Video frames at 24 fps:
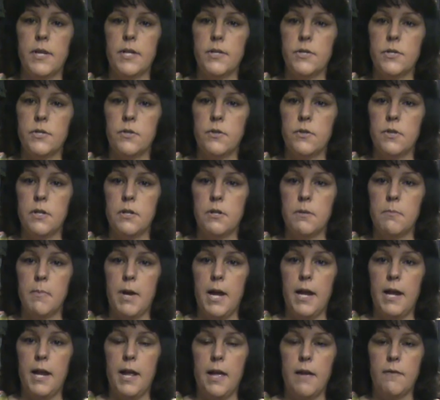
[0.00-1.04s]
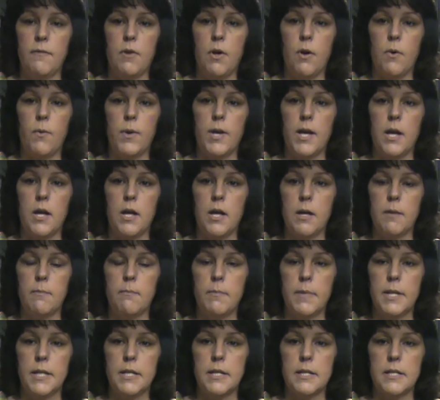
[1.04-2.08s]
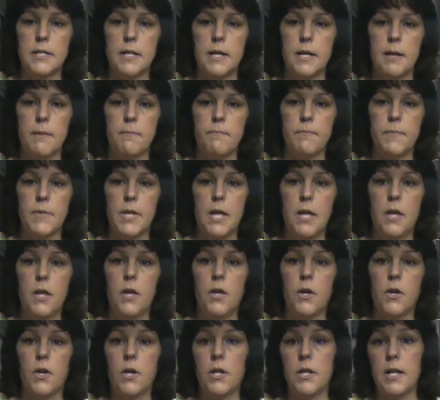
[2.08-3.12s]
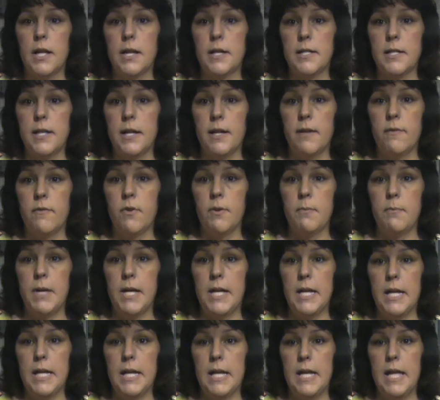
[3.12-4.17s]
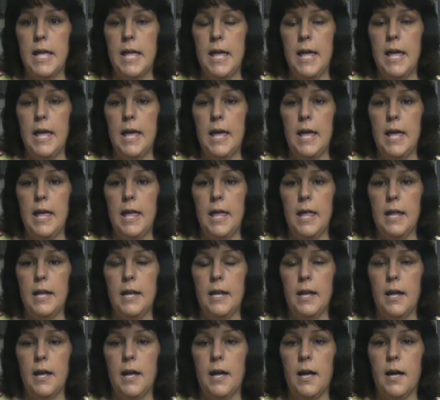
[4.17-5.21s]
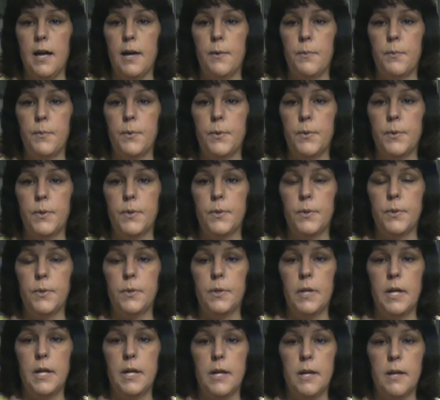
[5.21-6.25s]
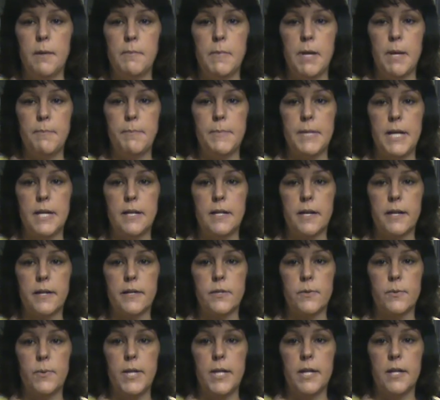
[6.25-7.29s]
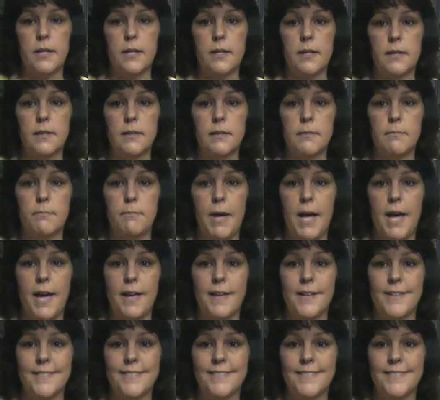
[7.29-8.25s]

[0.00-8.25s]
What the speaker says: issue that you might have going on, but good luck to everybody, and I will update next week. Bye.